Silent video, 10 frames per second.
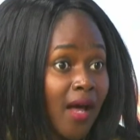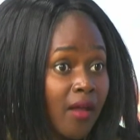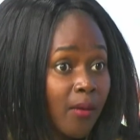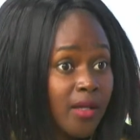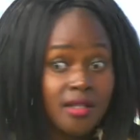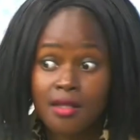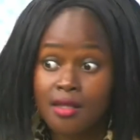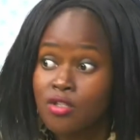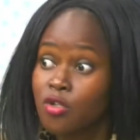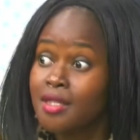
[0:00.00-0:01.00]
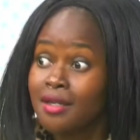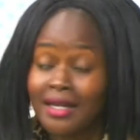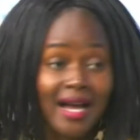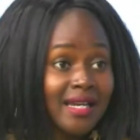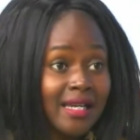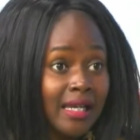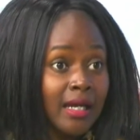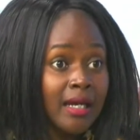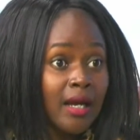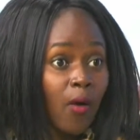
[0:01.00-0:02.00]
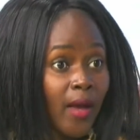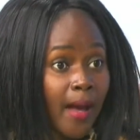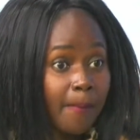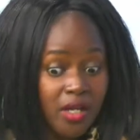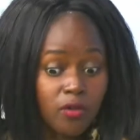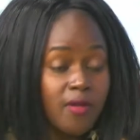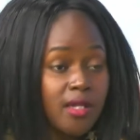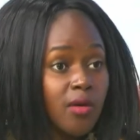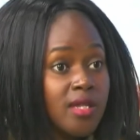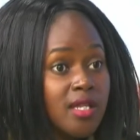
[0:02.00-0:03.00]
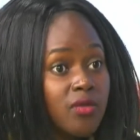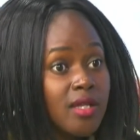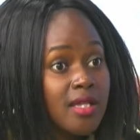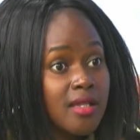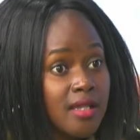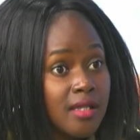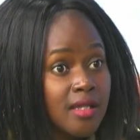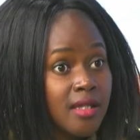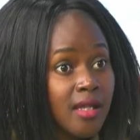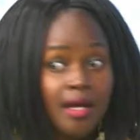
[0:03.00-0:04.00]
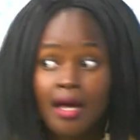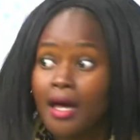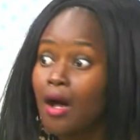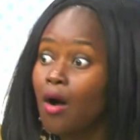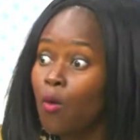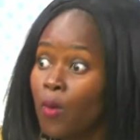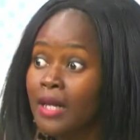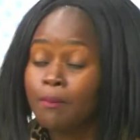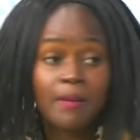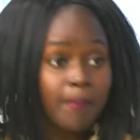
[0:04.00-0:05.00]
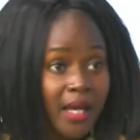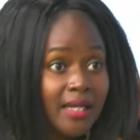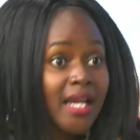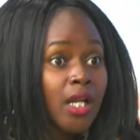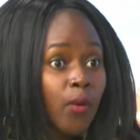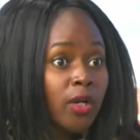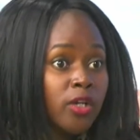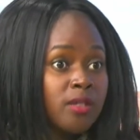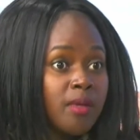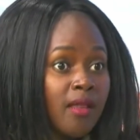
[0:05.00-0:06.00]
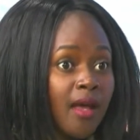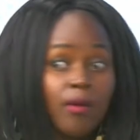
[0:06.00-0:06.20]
Otherwise, decisions regarding where part of his constituency sits will be made and he will not be there.